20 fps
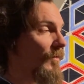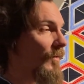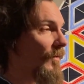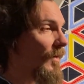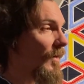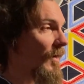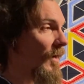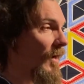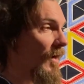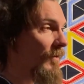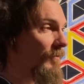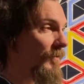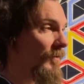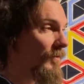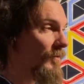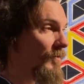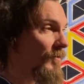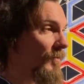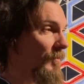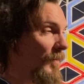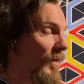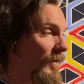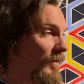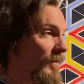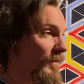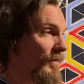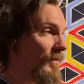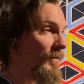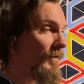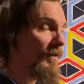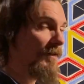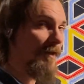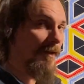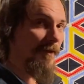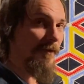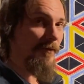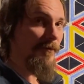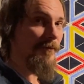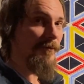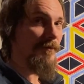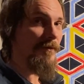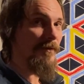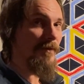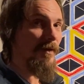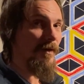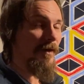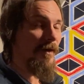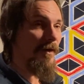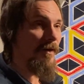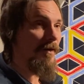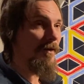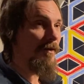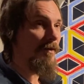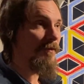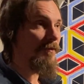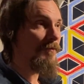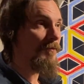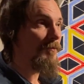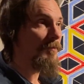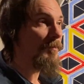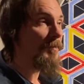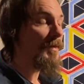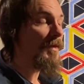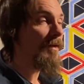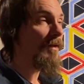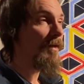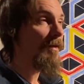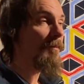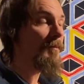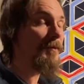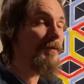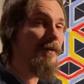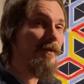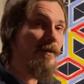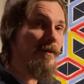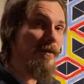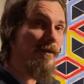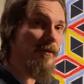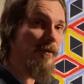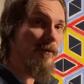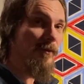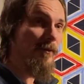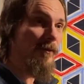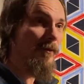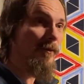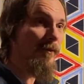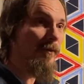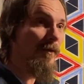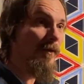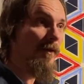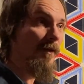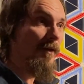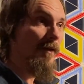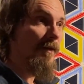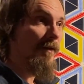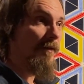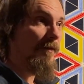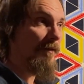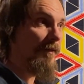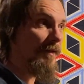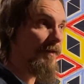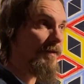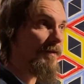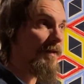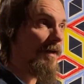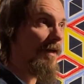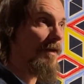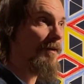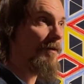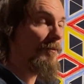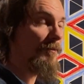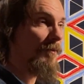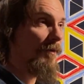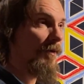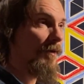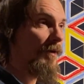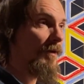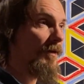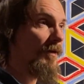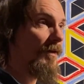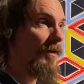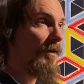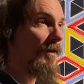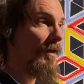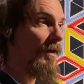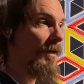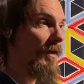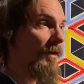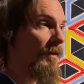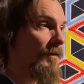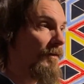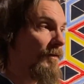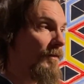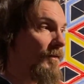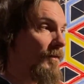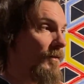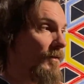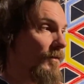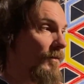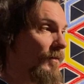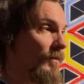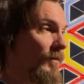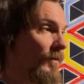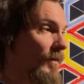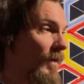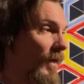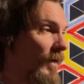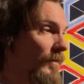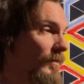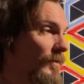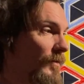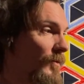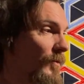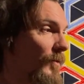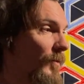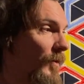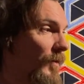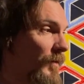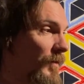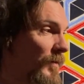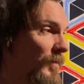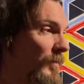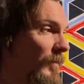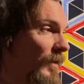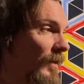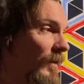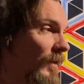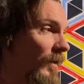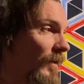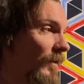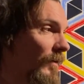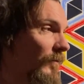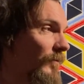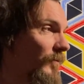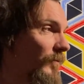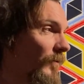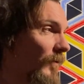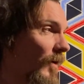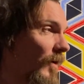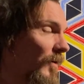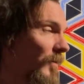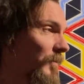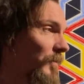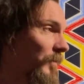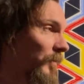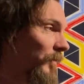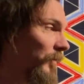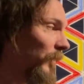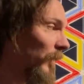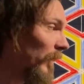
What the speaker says: I have a tremendous gift of being able to do this kind of work and source meaning from